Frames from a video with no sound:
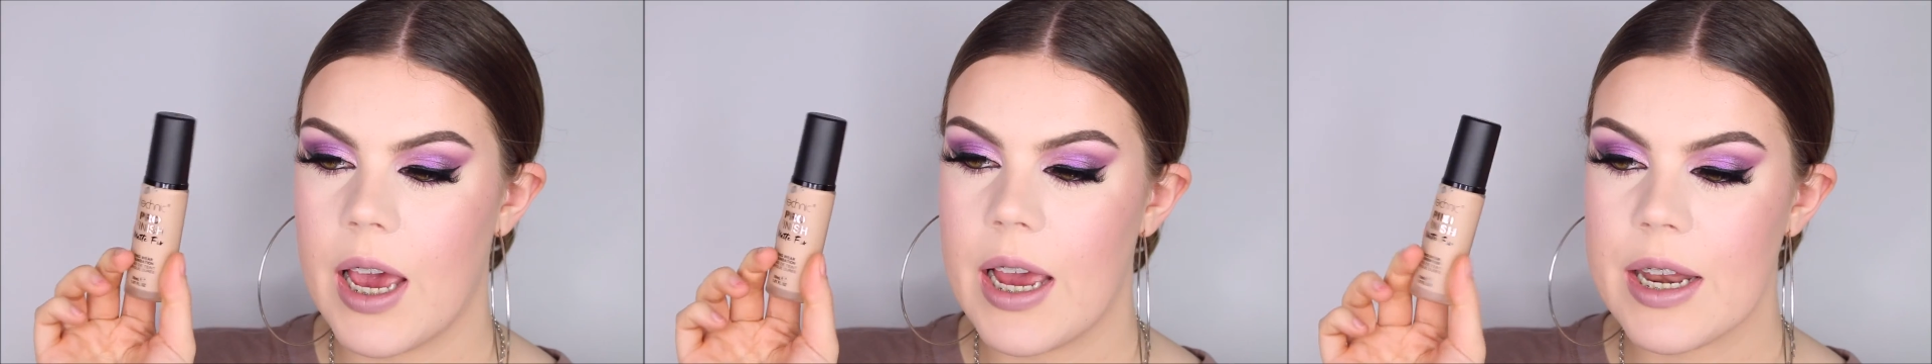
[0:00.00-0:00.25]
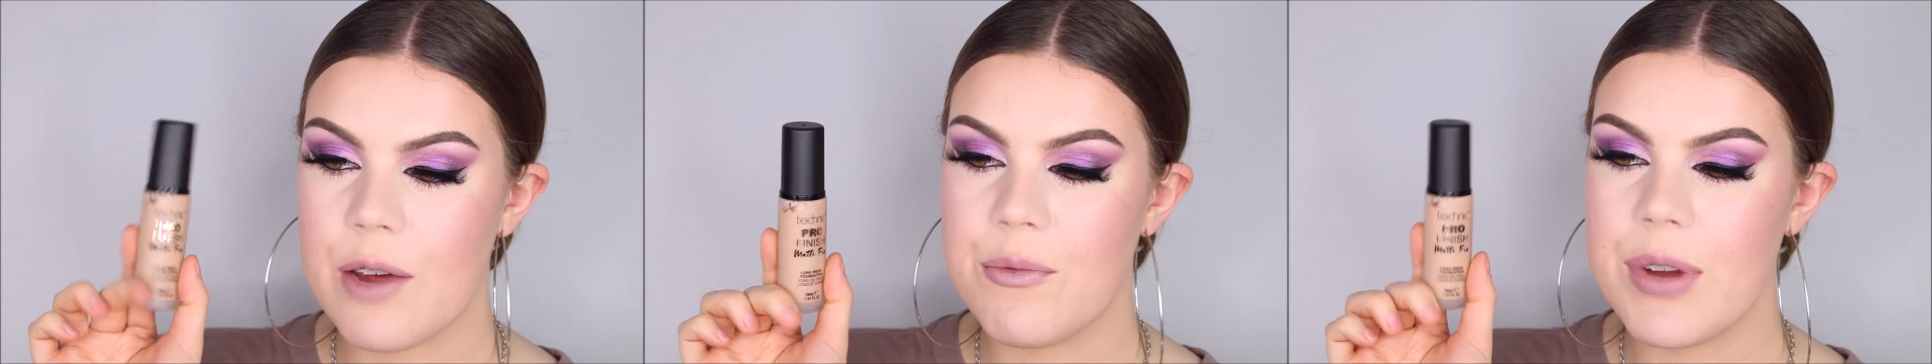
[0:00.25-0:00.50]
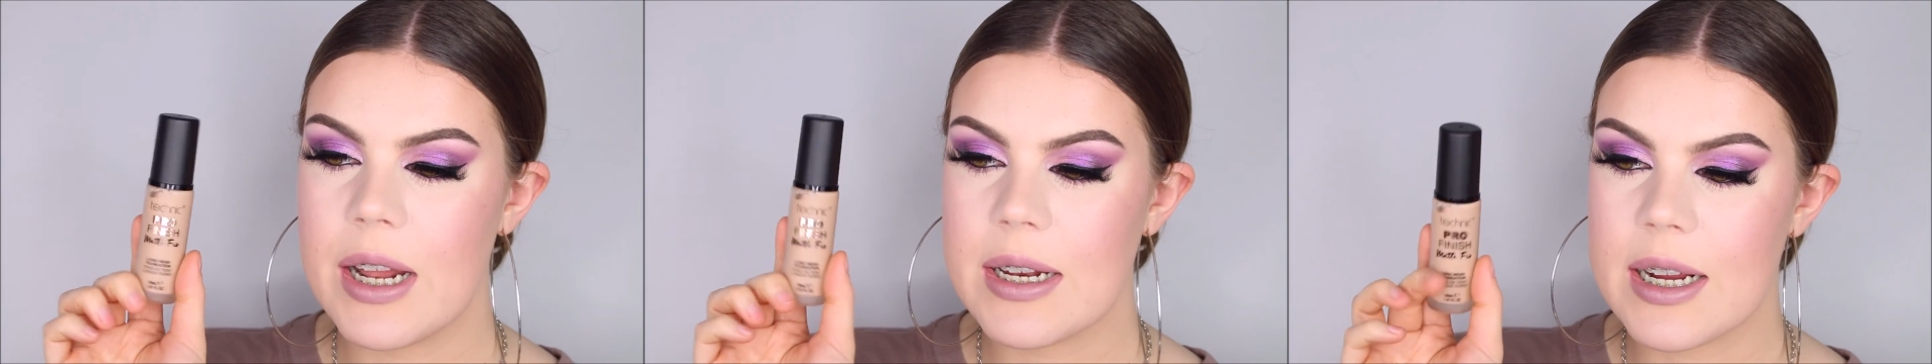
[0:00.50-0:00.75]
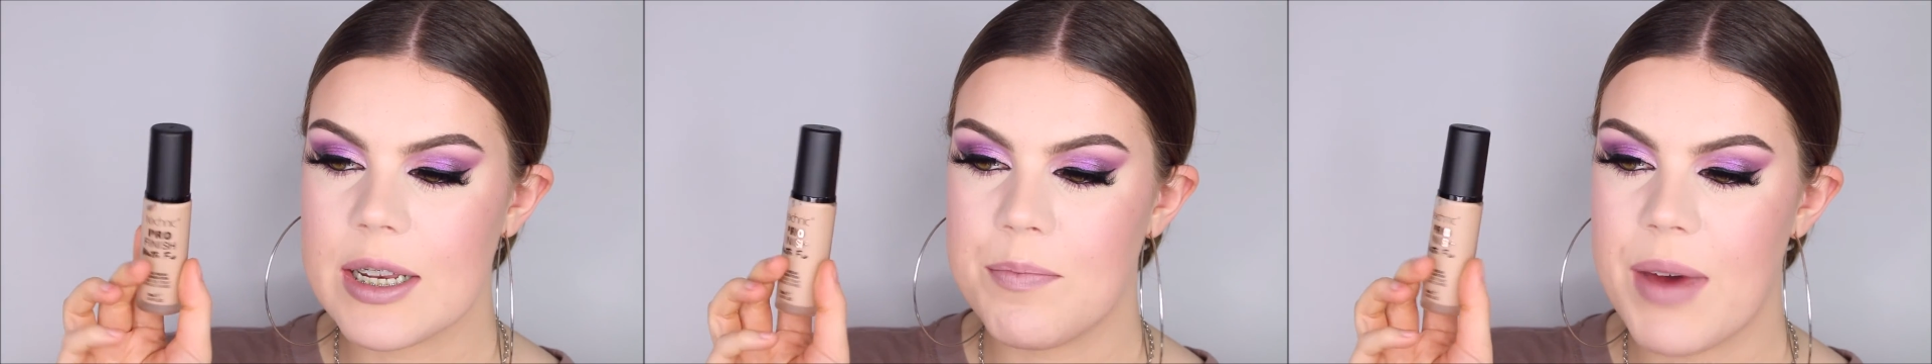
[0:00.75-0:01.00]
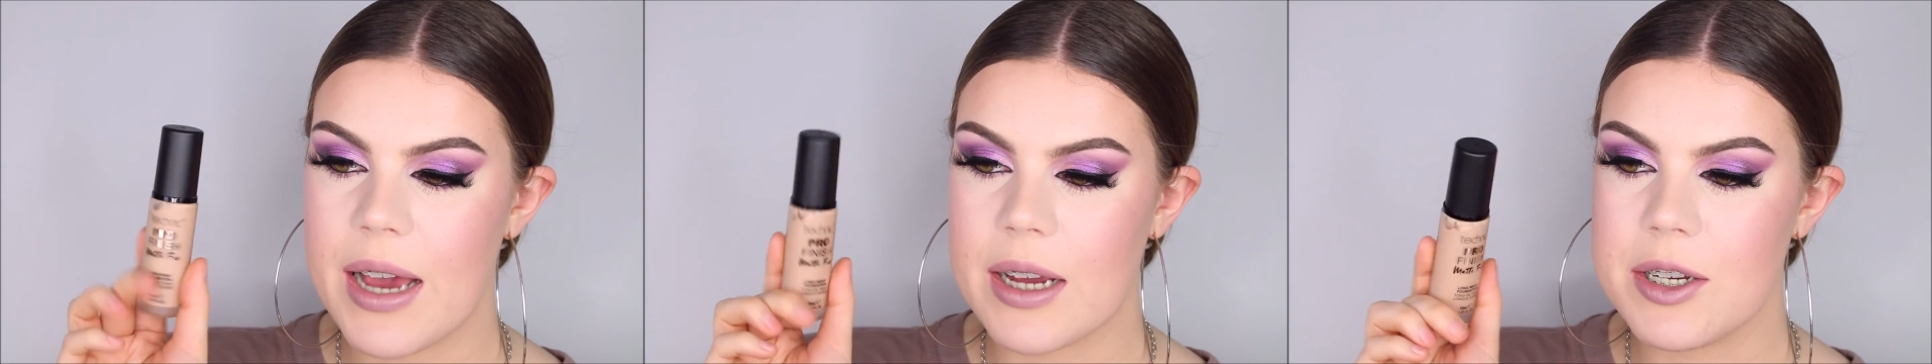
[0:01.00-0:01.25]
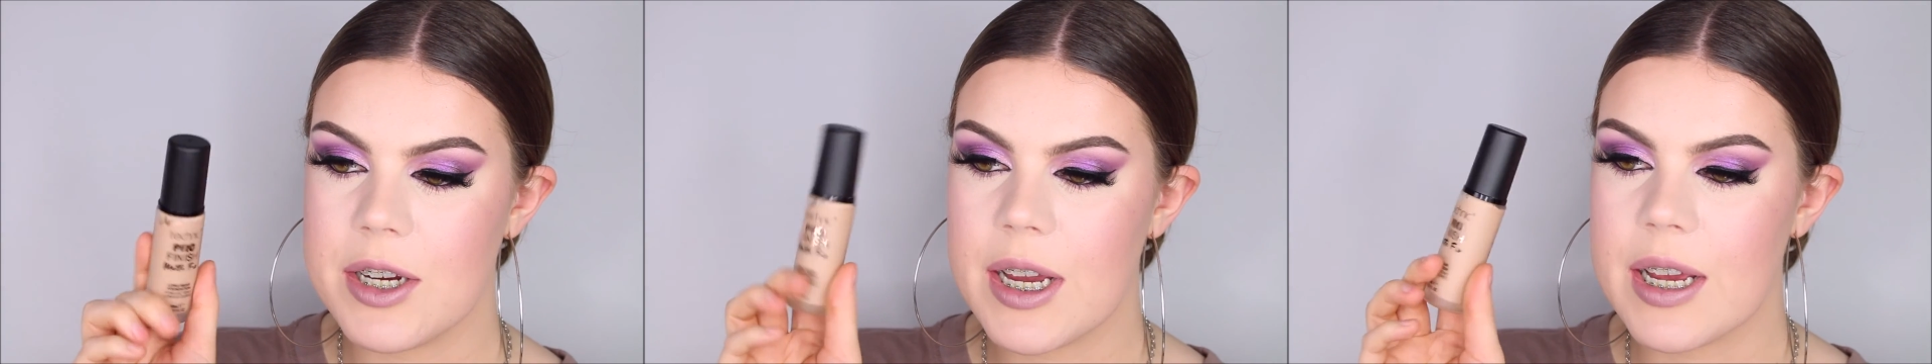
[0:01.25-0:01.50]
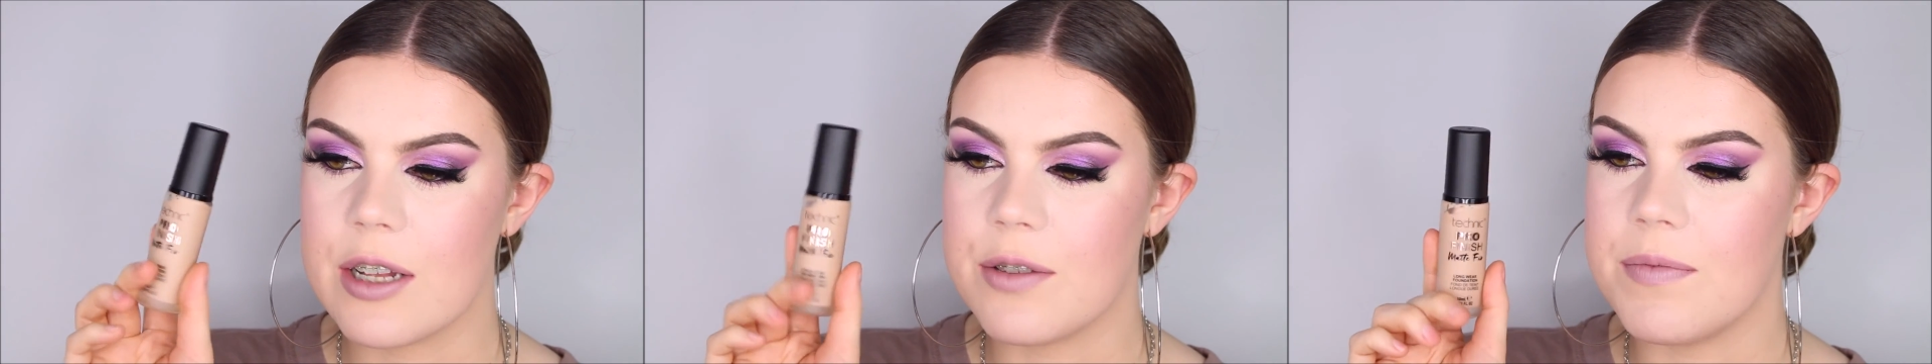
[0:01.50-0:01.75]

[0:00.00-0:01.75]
And I really like the packaging. It's